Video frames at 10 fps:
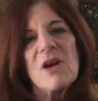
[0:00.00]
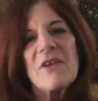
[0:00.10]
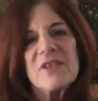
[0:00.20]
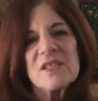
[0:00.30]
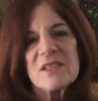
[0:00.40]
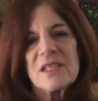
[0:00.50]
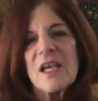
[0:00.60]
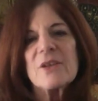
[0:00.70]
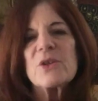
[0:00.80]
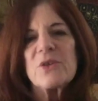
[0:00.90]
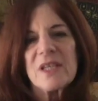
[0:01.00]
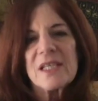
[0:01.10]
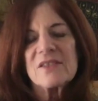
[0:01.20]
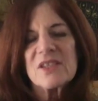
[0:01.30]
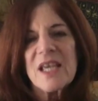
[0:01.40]
obviously other
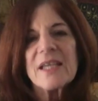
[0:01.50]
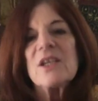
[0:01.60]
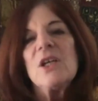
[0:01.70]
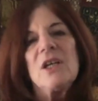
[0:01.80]
things like,